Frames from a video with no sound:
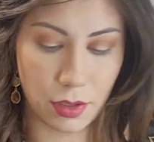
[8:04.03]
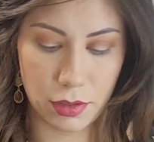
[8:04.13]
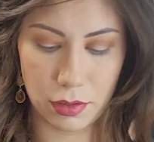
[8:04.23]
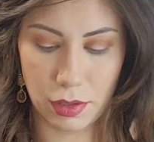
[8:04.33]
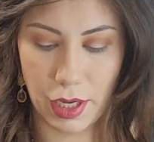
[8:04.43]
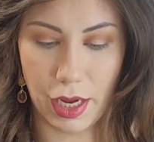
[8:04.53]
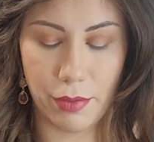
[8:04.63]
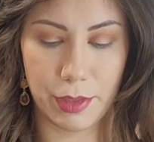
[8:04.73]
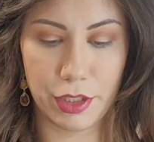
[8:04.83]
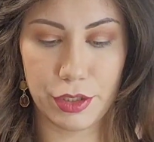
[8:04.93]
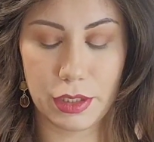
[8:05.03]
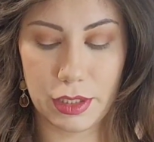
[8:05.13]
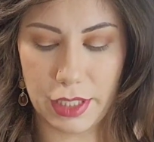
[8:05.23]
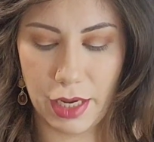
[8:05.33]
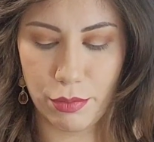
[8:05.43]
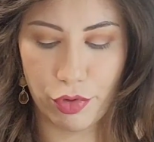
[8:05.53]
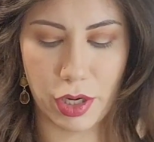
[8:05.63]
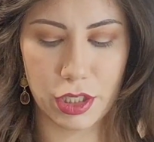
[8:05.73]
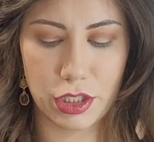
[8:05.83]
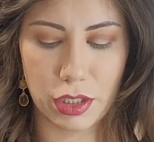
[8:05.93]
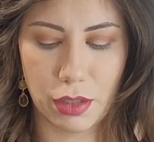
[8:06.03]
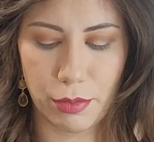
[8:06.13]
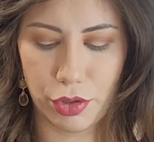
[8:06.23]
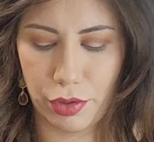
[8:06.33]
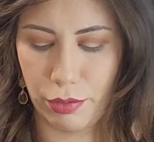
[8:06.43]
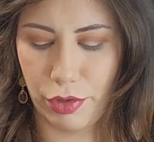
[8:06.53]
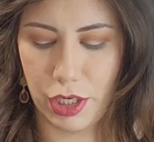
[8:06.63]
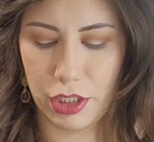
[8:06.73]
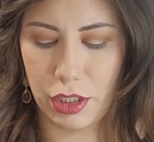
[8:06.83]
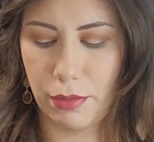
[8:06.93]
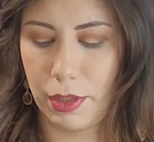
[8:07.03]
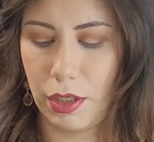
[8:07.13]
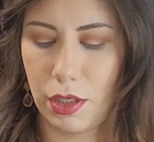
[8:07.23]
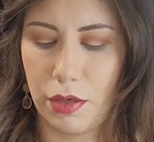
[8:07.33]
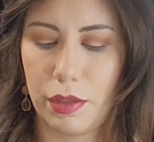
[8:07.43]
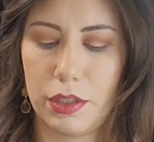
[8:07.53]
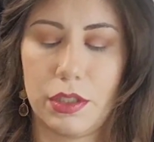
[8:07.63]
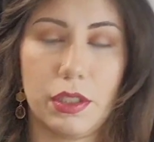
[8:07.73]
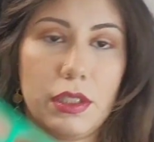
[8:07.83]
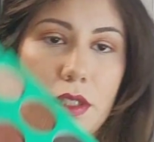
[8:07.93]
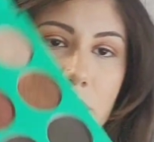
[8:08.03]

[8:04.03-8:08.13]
So now I'm going to use the same brush, the number 3 brush, and I'm going to go into this